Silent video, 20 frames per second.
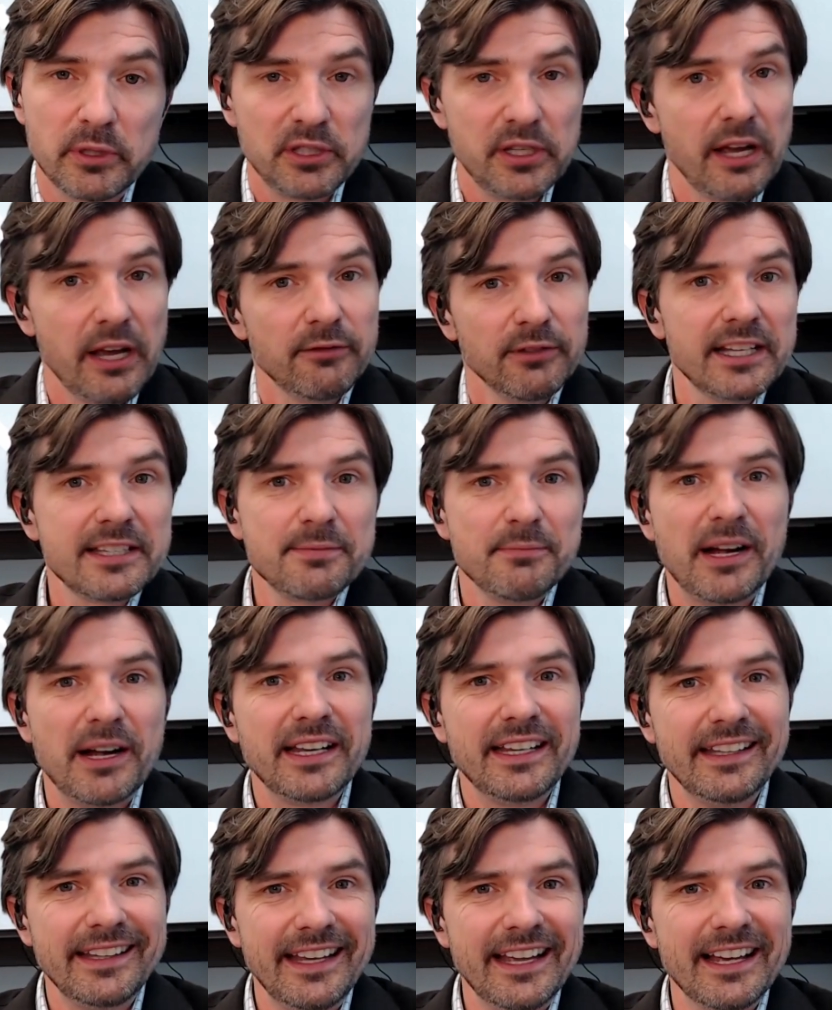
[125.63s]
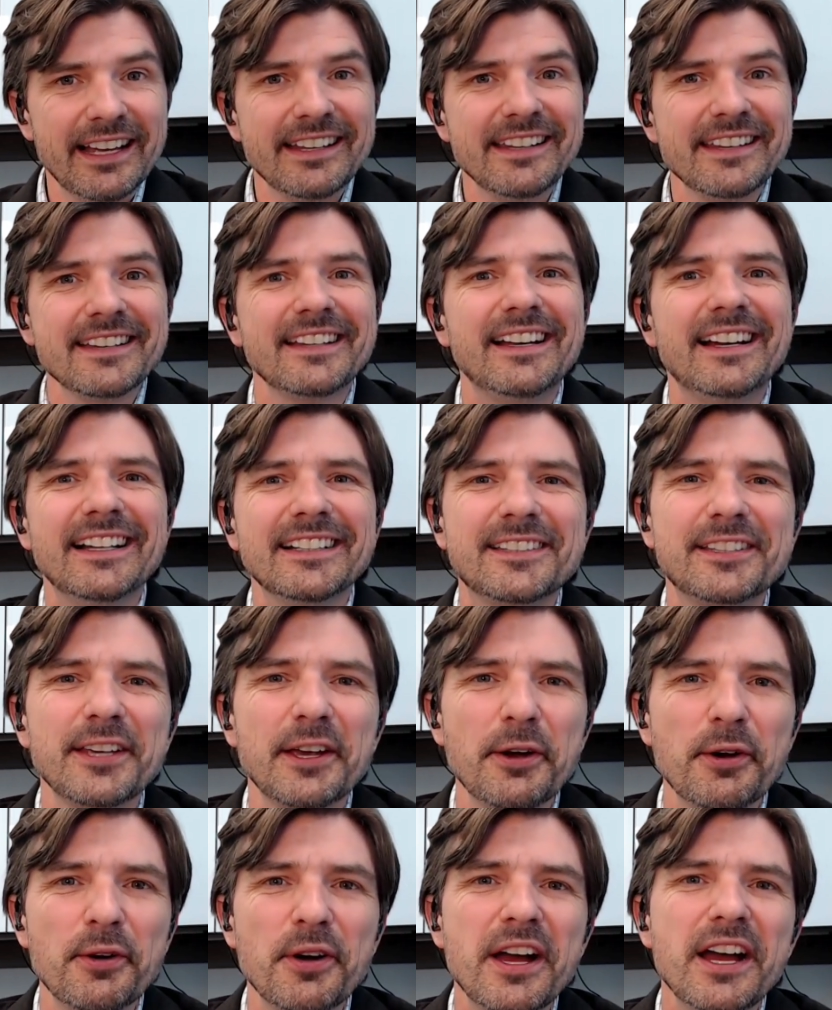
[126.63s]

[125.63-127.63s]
but you have less money in the end. So